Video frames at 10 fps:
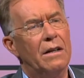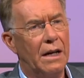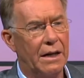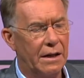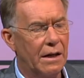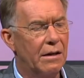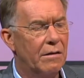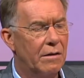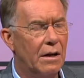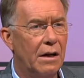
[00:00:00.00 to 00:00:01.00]
O, yes. Yeah, yeah, and
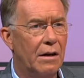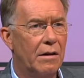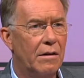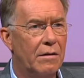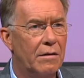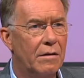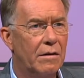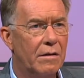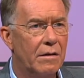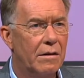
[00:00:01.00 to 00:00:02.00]
it's available yeah. online
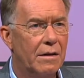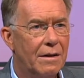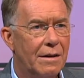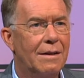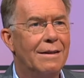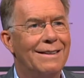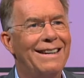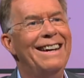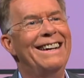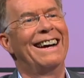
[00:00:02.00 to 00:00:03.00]
if anybody wants to have a look at
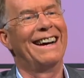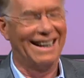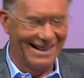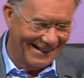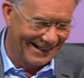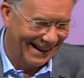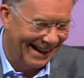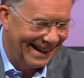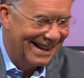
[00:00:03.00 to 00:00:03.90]
it. OK.